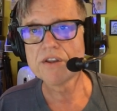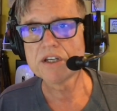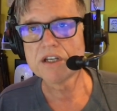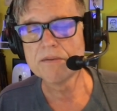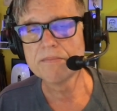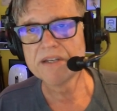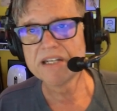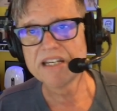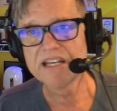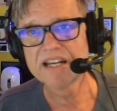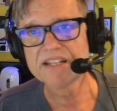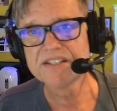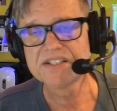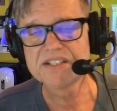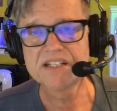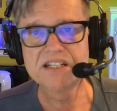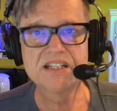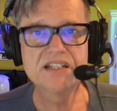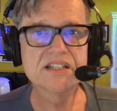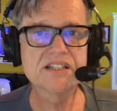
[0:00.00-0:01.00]
the committee had
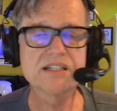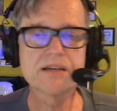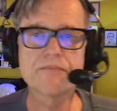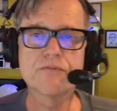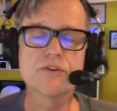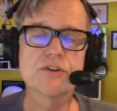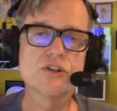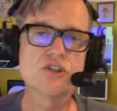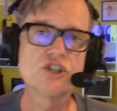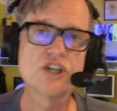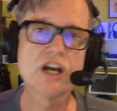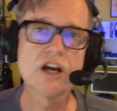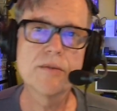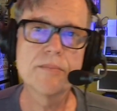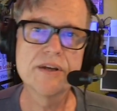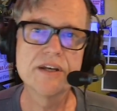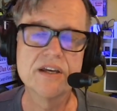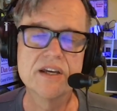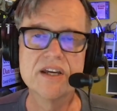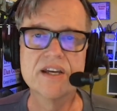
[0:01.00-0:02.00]
seen except for the
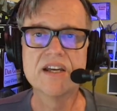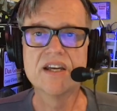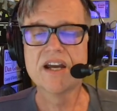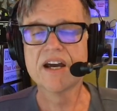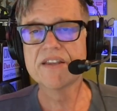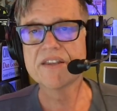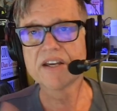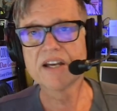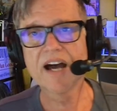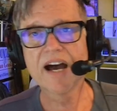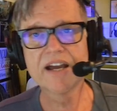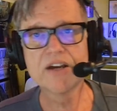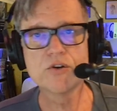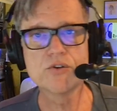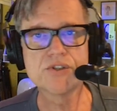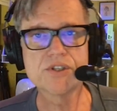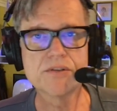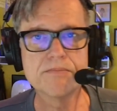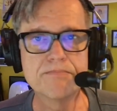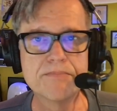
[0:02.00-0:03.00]
chairman and the guy who
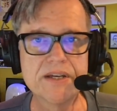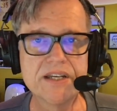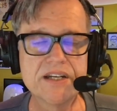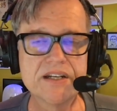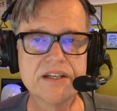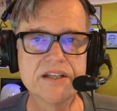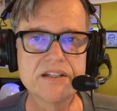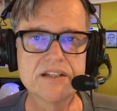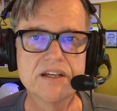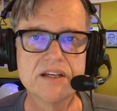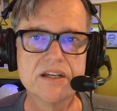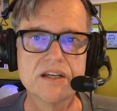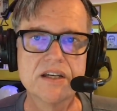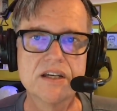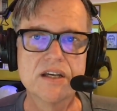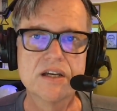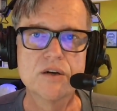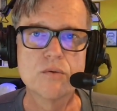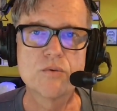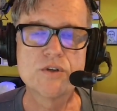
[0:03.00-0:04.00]
submitted it,
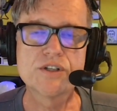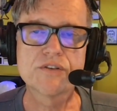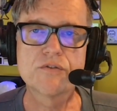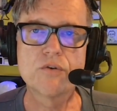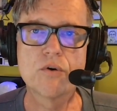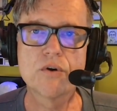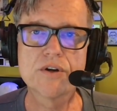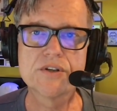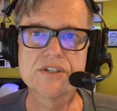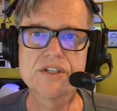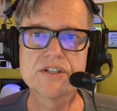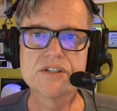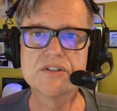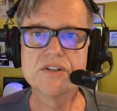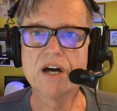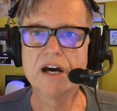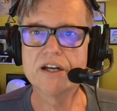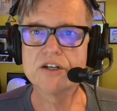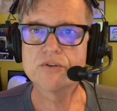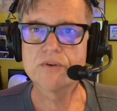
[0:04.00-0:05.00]
which, of course, is
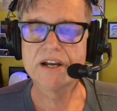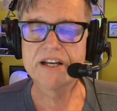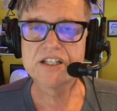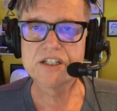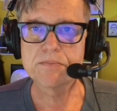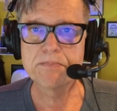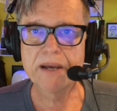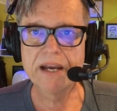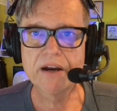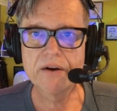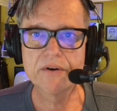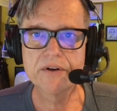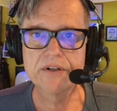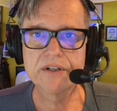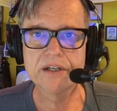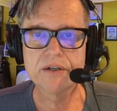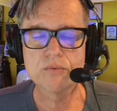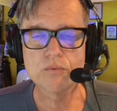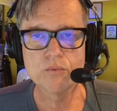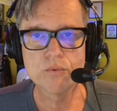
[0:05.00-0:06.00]
non-transparent
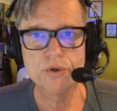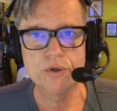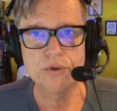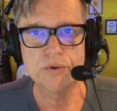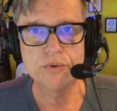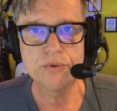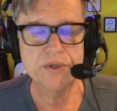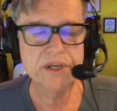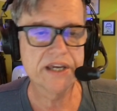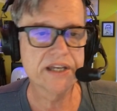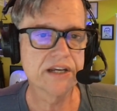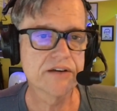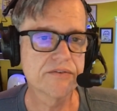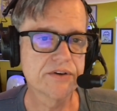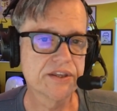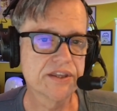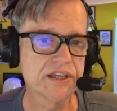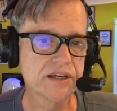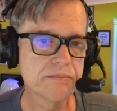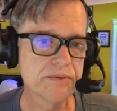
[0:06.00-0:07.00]
and rude and
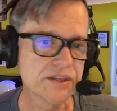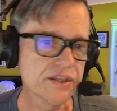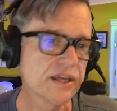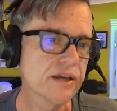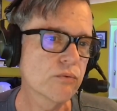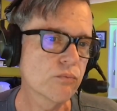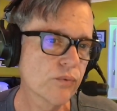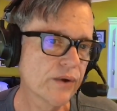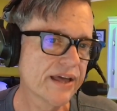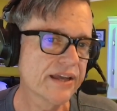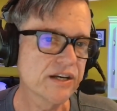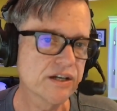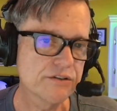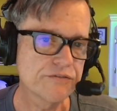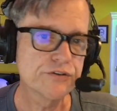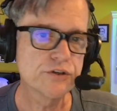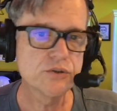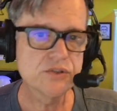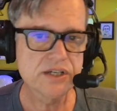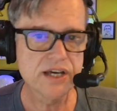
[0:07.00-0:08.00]
everything. But they read it a
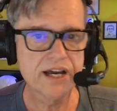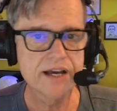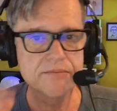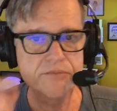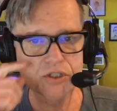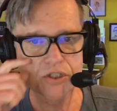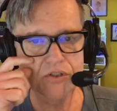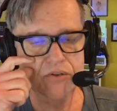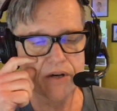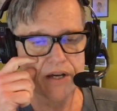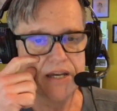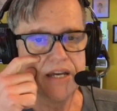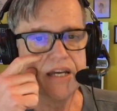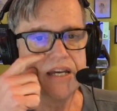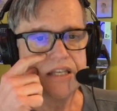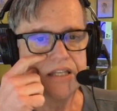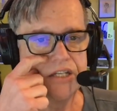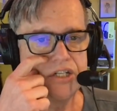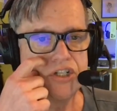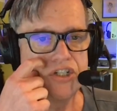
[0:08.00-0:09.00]
few times to try.
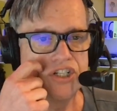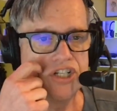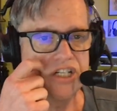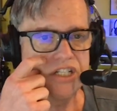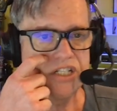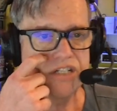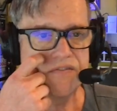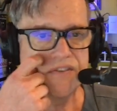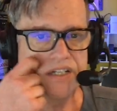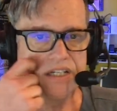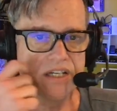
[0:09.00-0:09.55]
The gist of it